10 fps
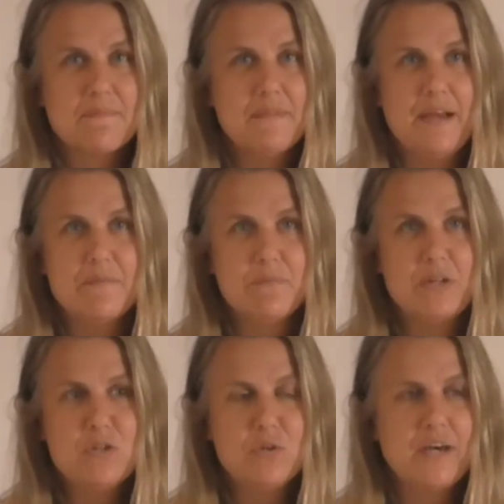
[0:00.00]
yeah,
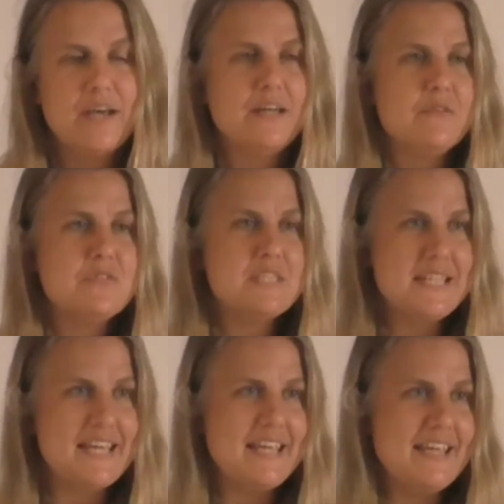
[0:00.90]
when you kind of
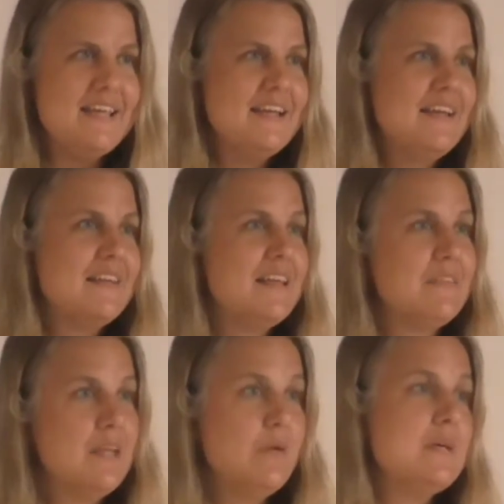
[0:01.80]
see
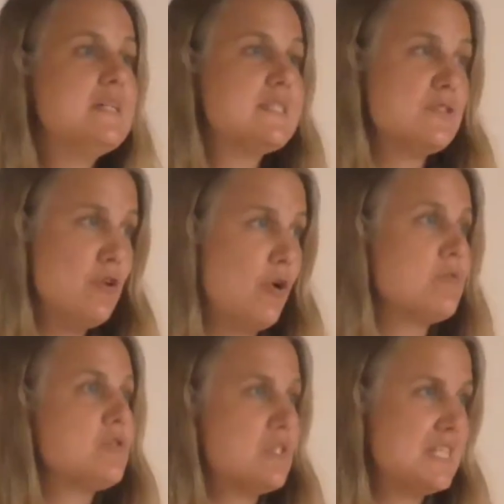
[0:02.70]
that there is
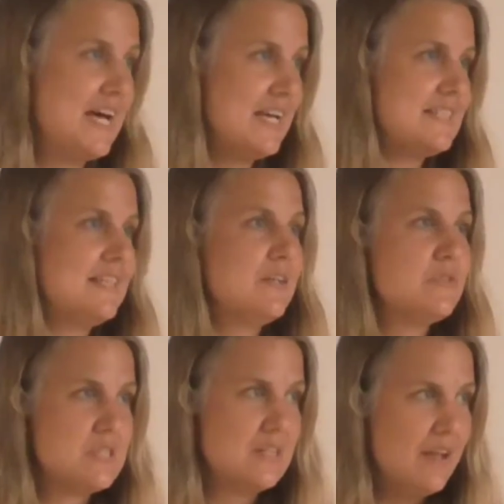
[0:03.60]
no society,
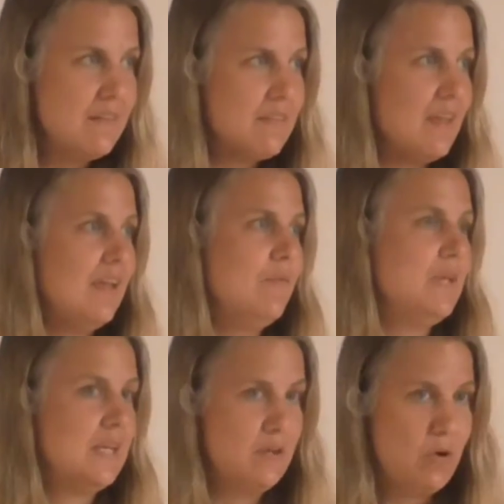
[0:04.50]
there's nothing
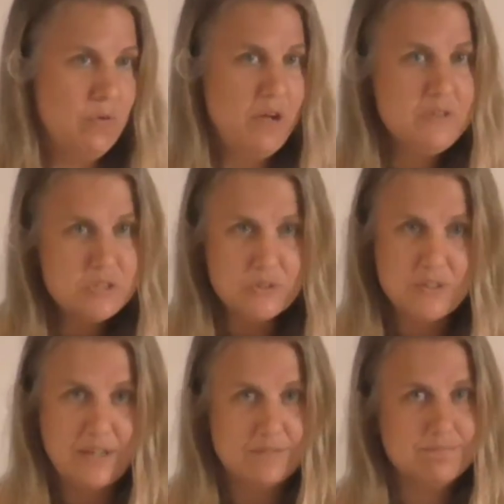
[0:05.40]
we can hold on to
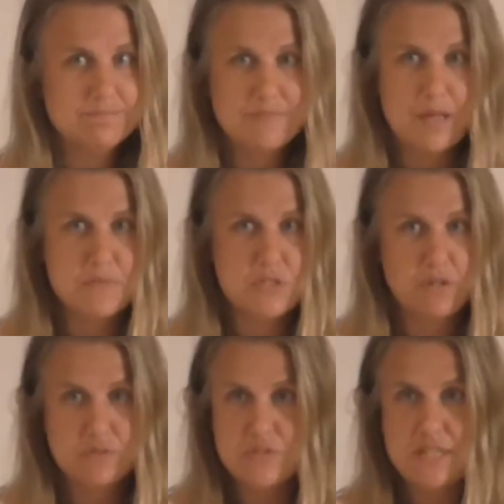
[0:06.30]
there, I'm
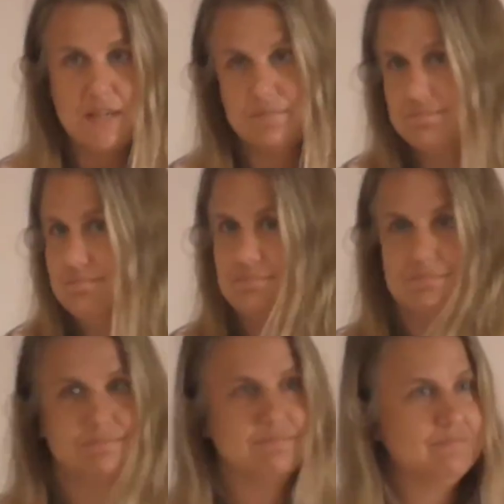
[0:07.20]
sorry to say.
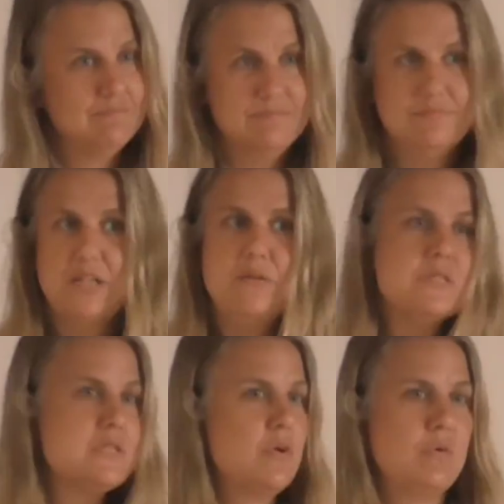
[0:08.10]
There
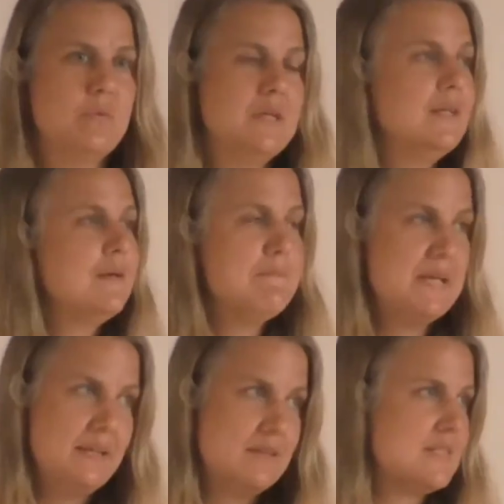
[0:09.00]
is no
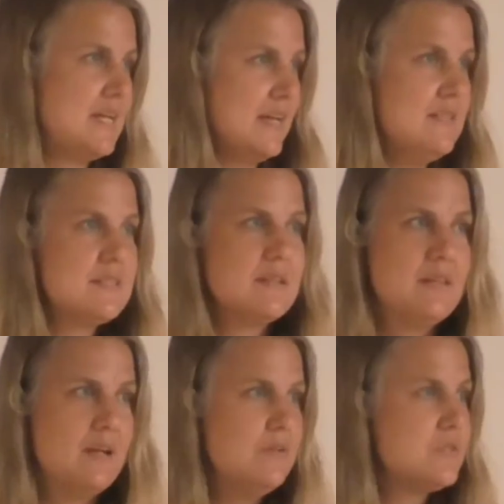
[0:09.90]
medical science.
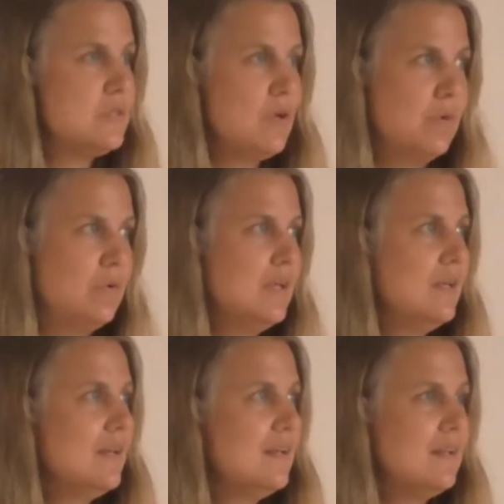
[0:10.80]
There is no
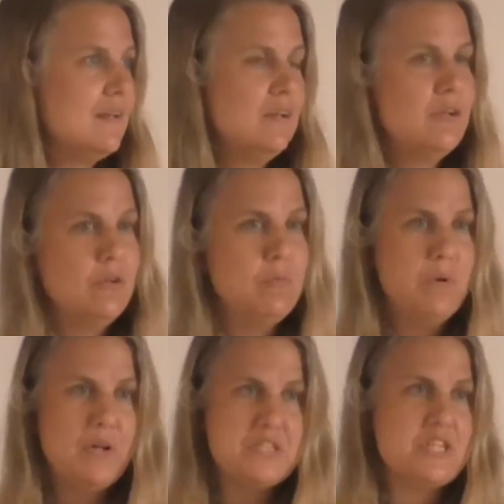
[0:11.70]
good
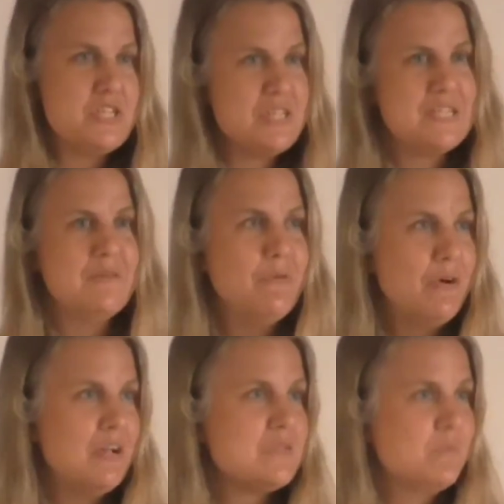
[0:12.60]
politicians that
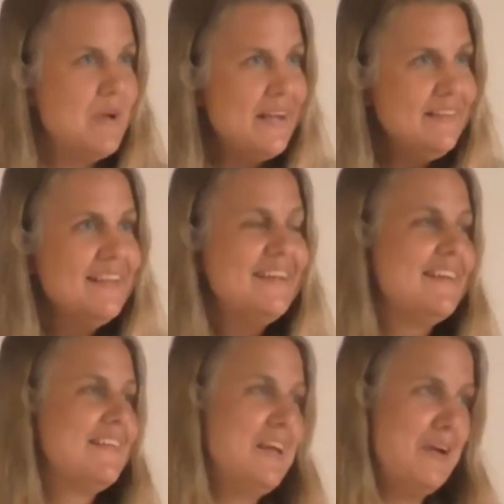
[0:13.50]
want us well.
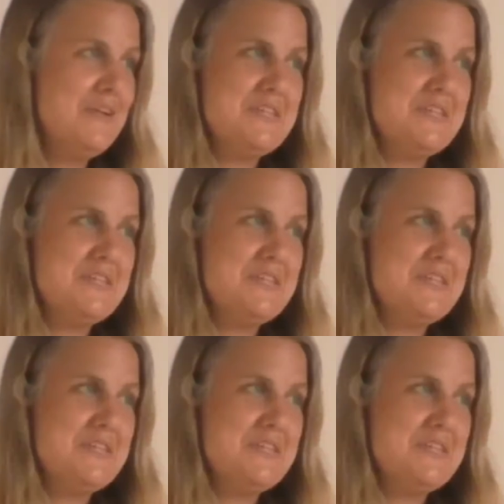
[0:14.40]
There